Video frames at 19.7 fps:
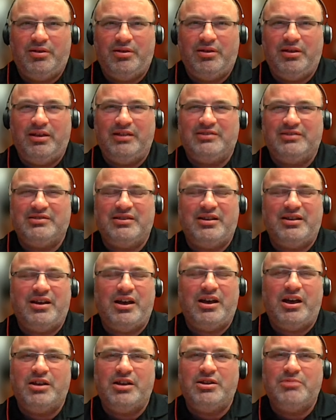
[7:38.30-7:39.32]
It's
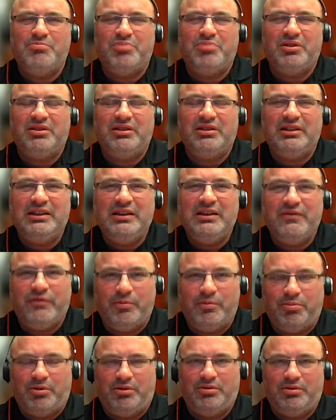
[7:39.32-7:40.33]

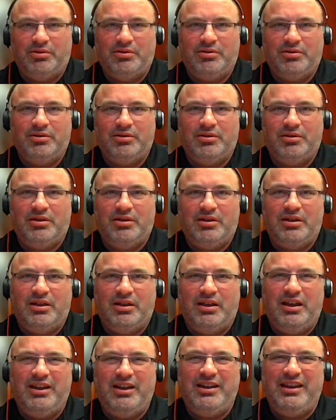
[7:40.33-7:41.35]
unbelievable.
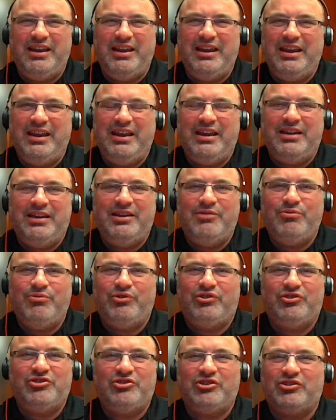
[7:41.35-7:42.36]
And and he
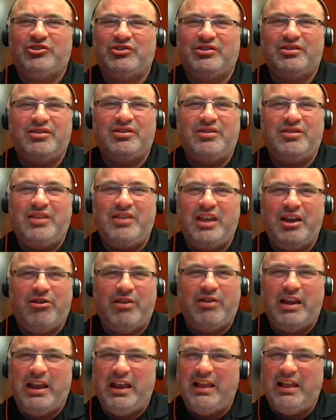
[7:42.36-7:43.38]
was just
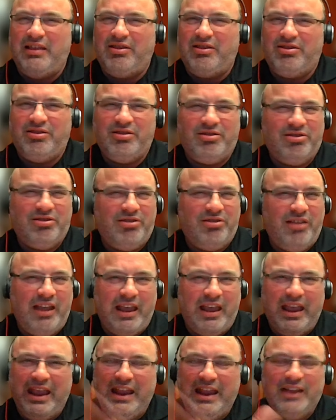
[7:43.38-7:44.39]
there
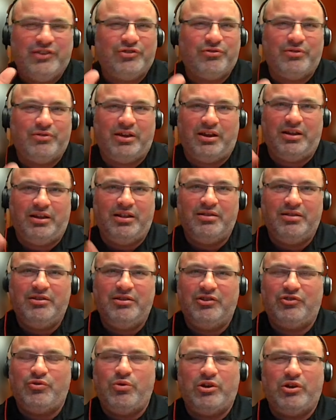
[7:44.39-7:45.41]
answering this
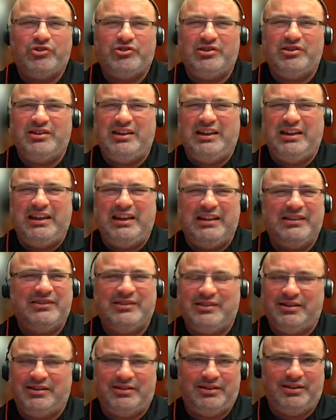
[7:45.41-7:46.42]
question
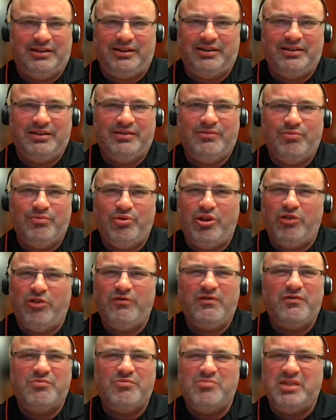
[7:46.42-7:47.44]
instantly without
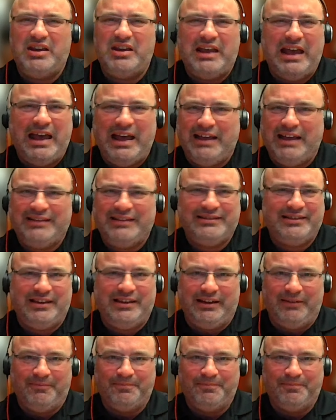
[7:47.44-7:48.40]
even me asking.